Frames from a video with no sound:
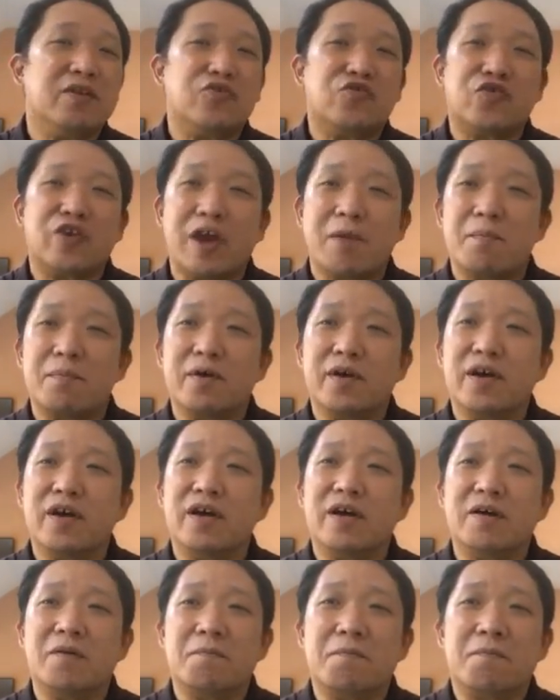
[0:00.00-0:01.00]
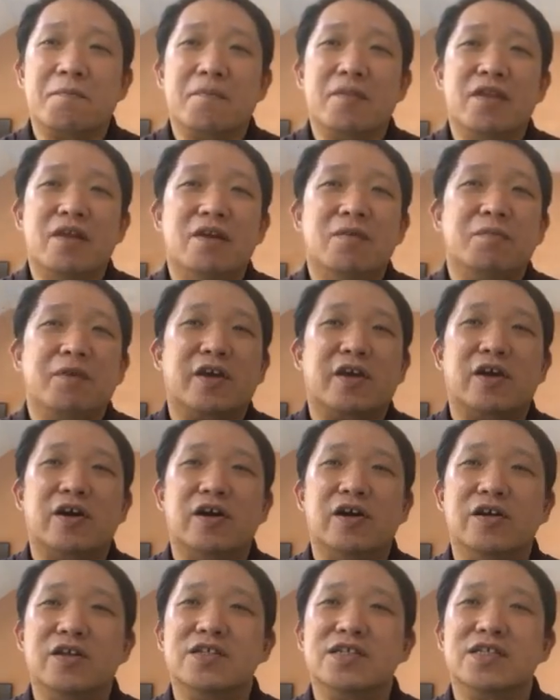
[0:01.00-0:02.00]
trembled
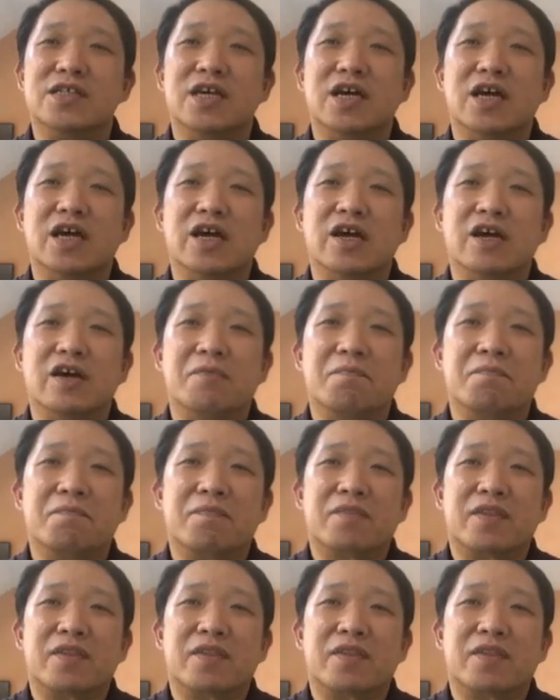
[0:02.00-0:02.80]
because you